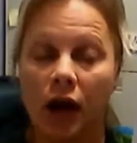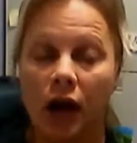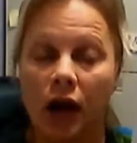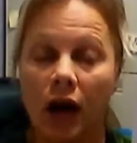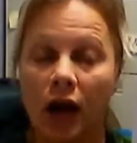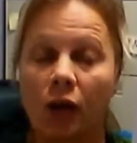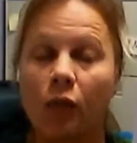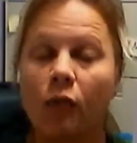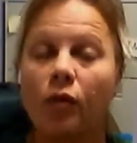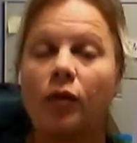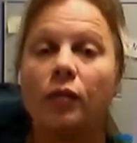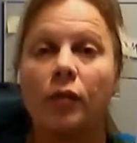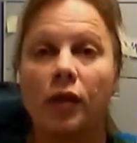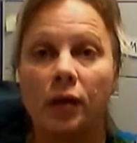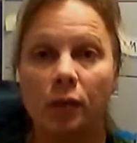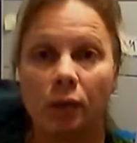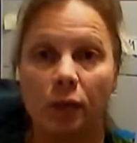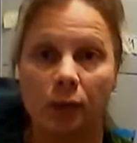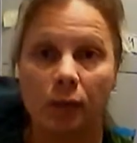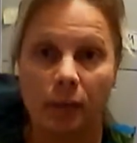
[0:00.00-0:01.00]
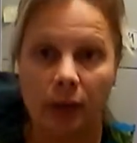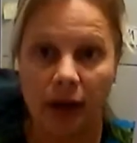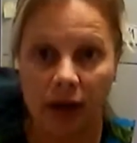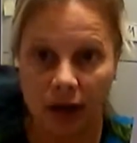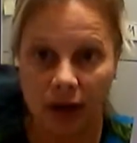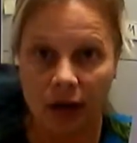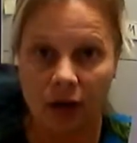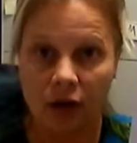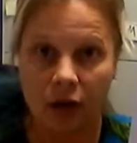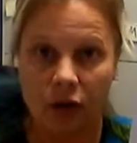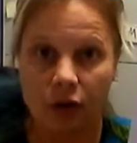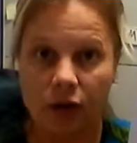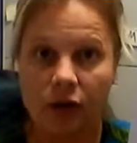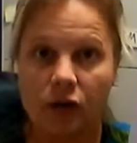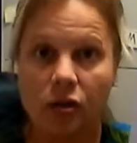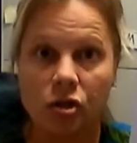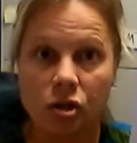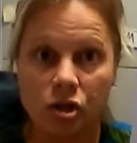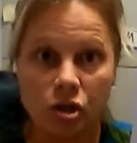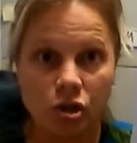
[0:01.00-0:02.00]
I would be prepared
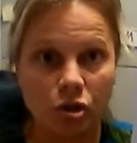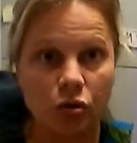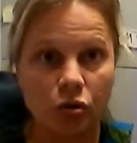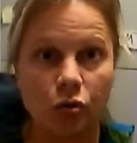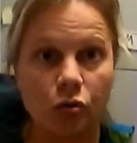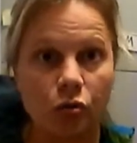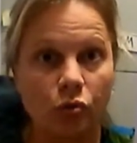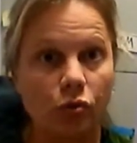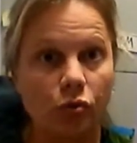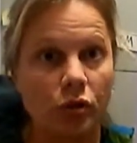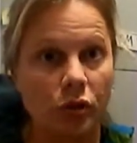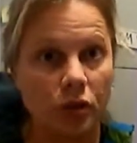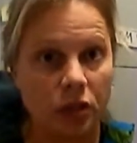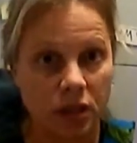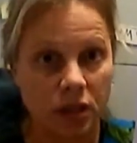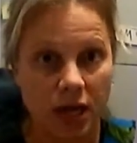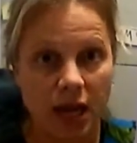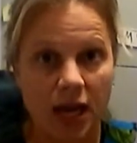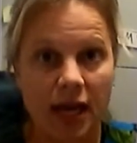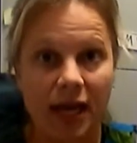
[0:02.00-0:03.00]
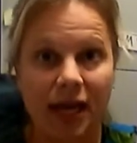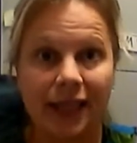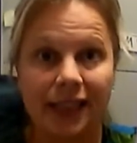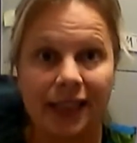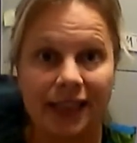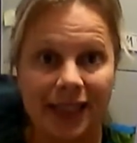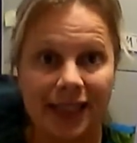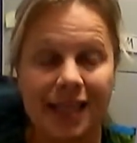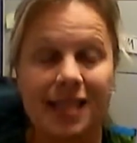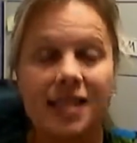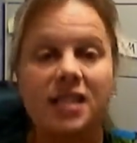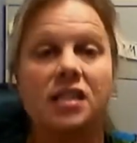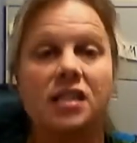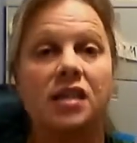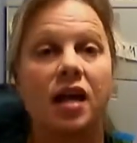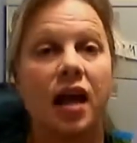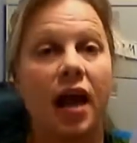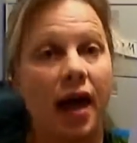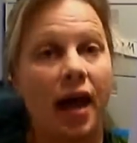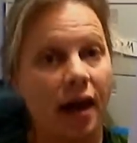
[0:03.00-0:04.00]
to stay at
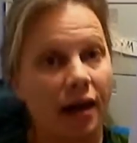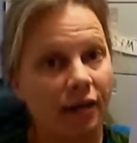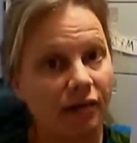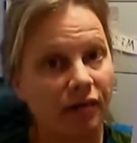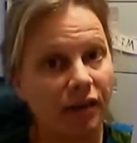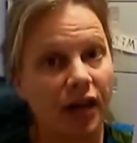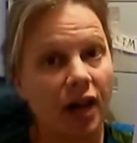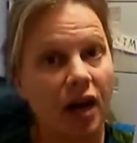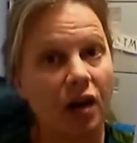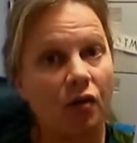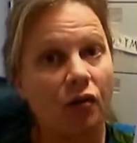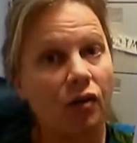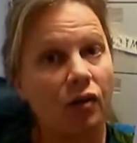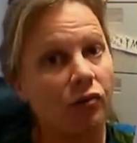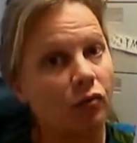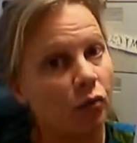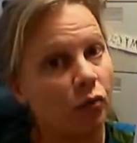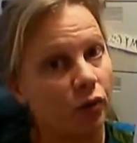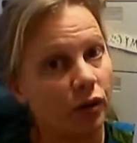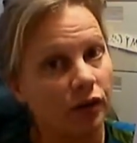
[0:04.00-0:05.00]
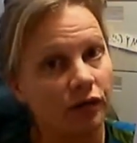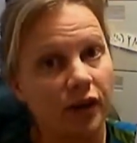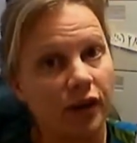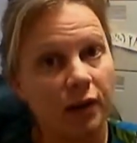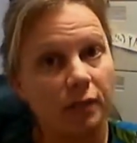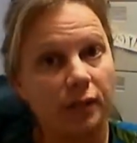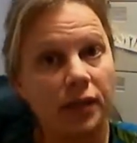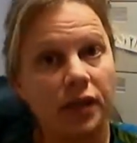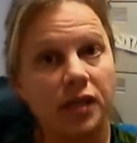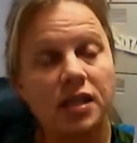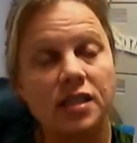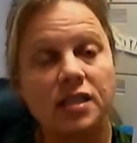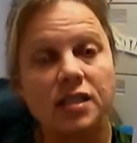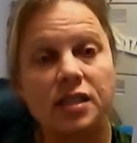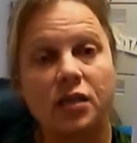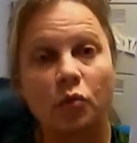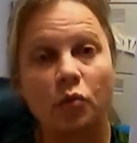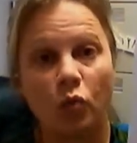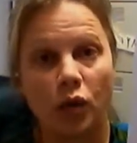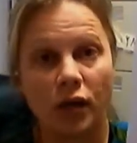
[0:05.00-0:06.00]
least half an hour to 45 minutes
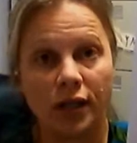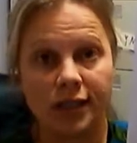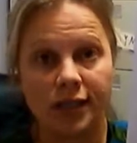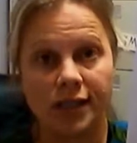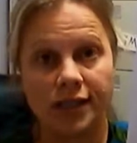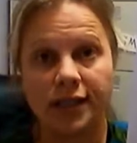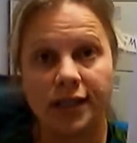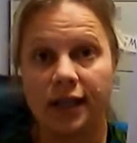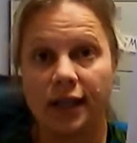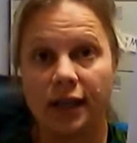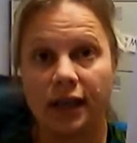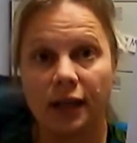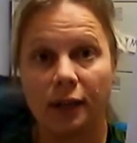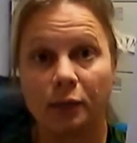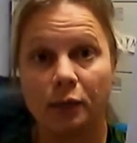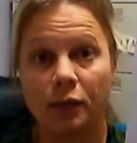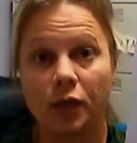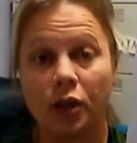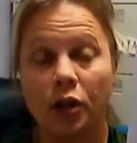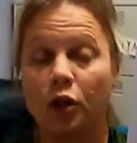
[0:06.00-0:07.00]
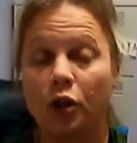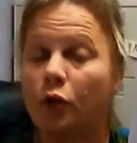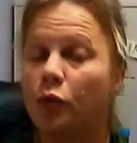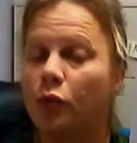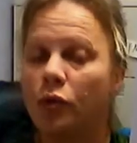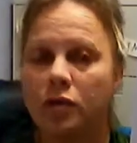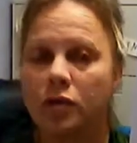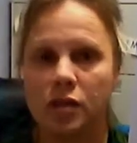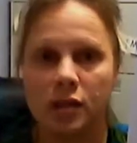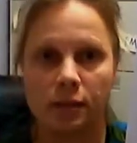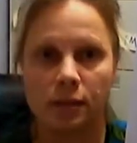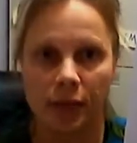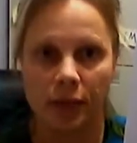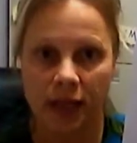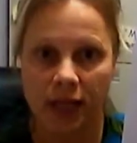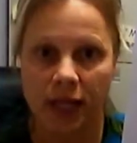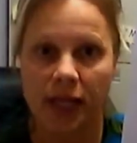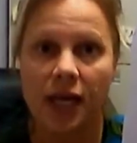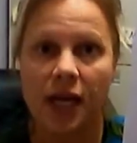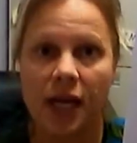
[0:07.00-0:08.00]
in one sitting. You will see
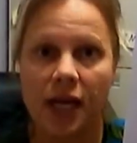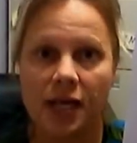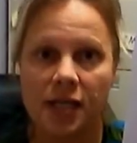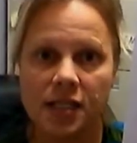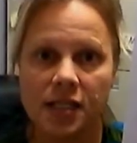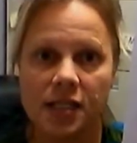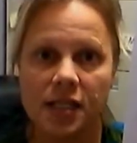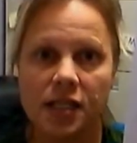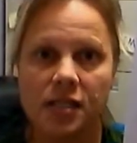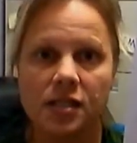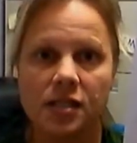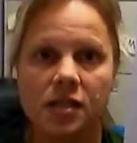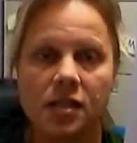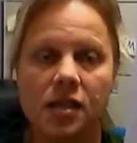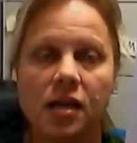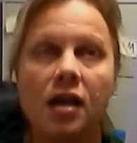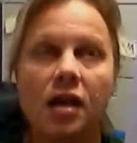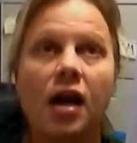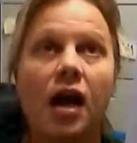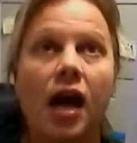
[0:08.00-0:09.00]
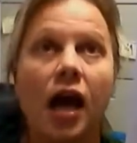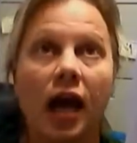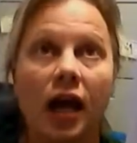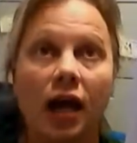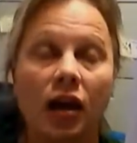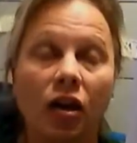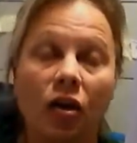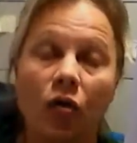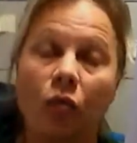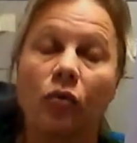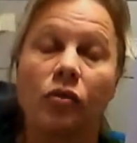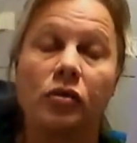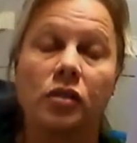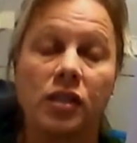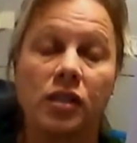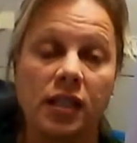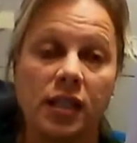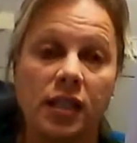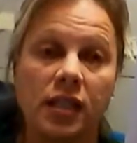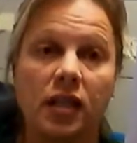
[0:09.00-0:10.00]
many cases, and you will
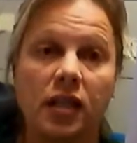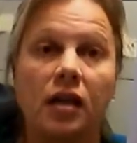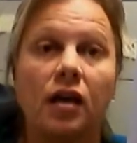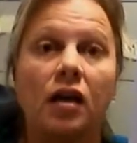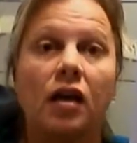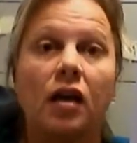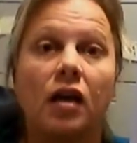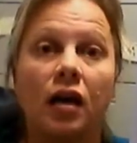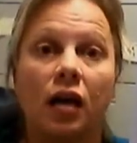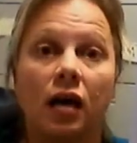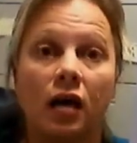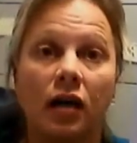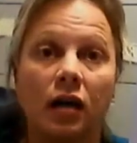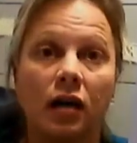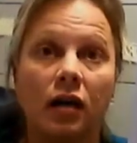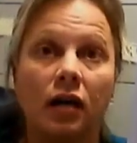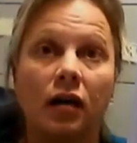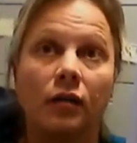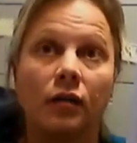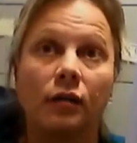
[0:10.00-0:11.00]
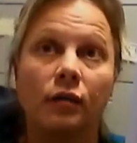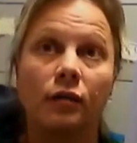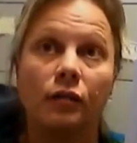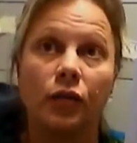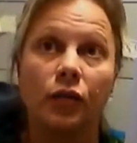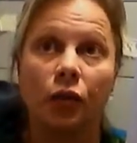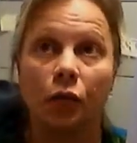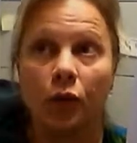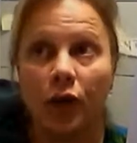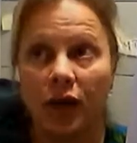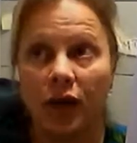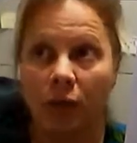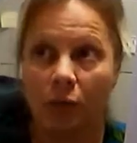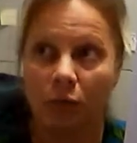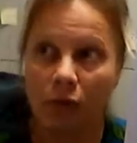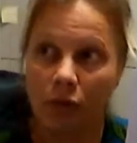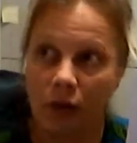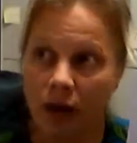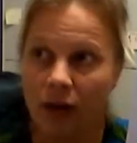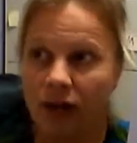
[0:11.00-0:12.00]
see, you will get a
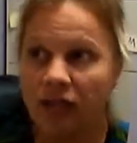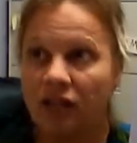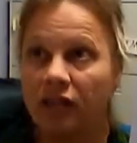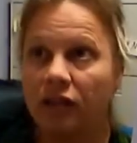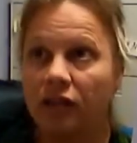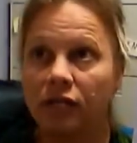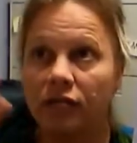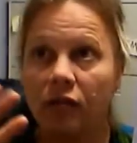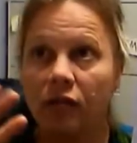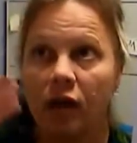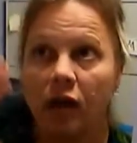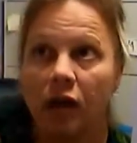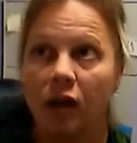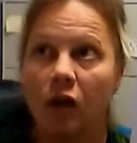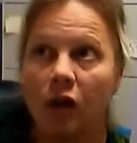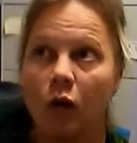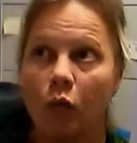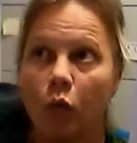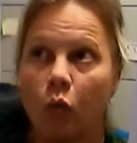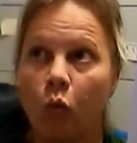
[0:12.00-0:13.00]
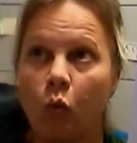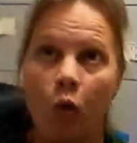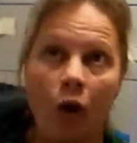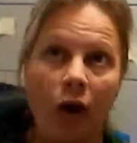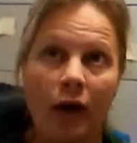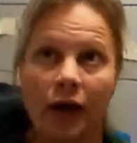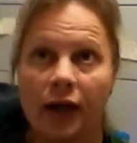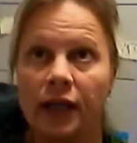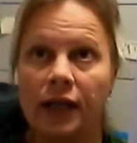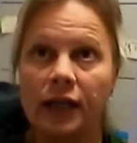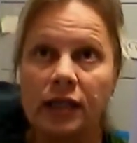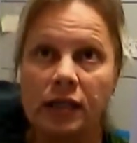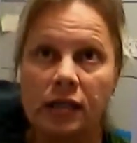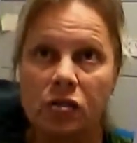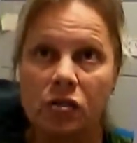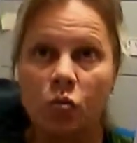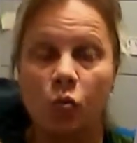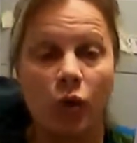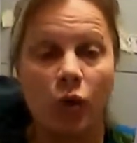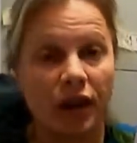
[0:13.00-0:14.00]
breath of what it
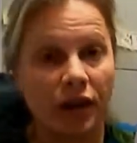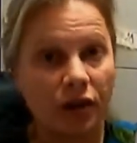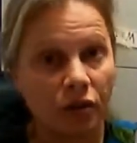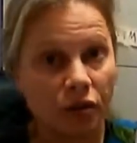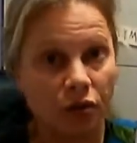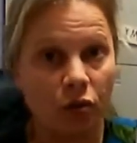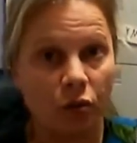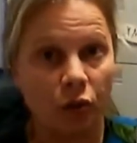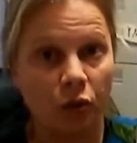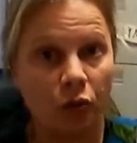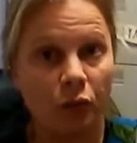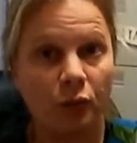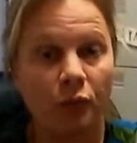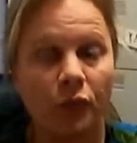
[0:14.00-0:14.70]
is we do.